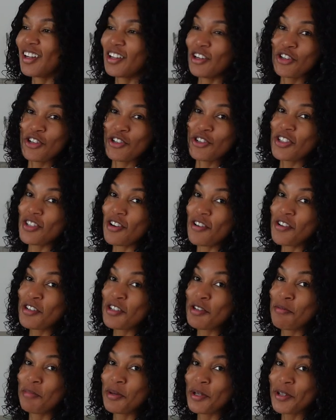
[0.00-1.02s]
your girl started
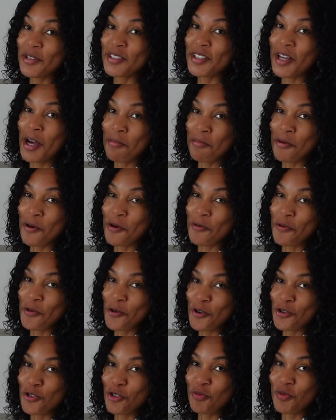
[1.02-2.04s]
to build up her
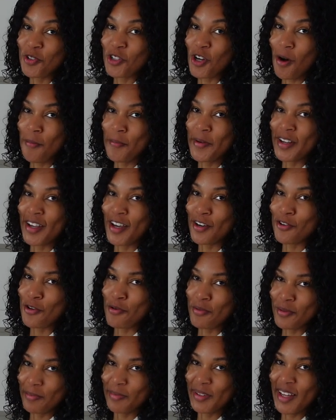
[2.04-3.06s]
wardrobe shopping at
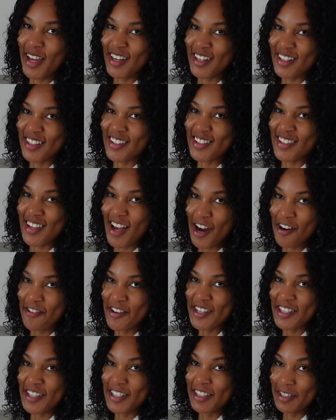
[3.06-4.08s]
Urban Planet and
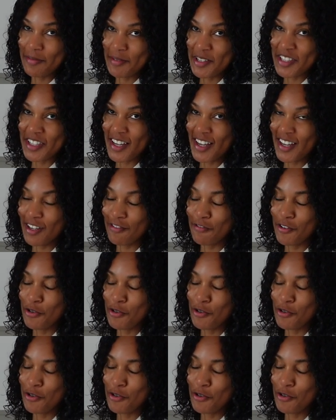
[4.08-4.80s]
Sirens and Limite. If